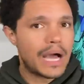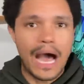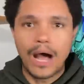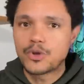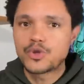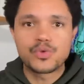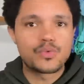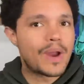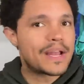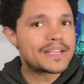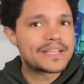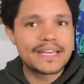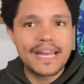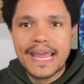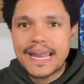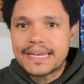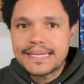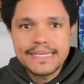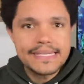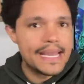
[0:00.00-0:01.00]
how to write an
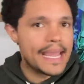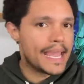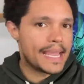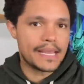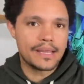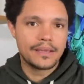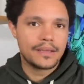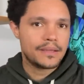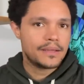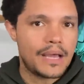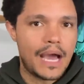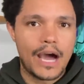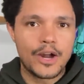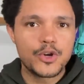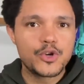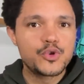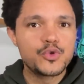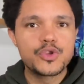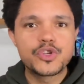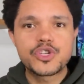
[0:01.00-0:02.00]
NDA, how to
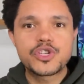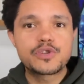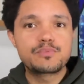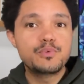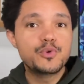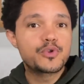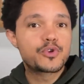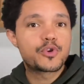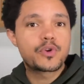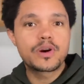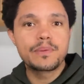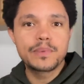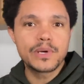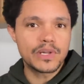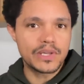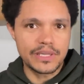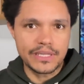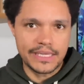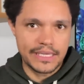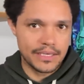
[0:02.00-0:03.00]
do the smooth
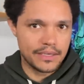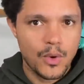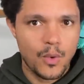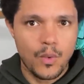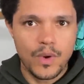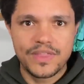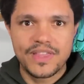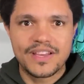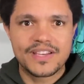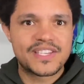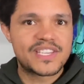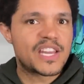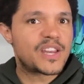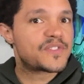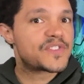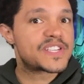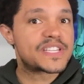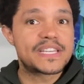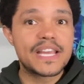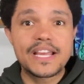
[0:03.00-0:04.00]
criminal lead, whether a set
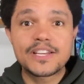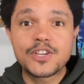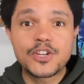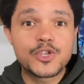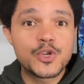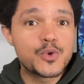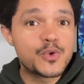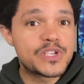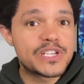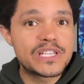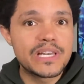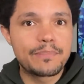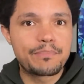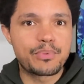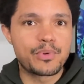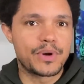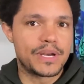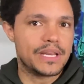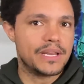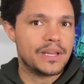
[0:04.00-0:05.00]
of stairs are too slippery.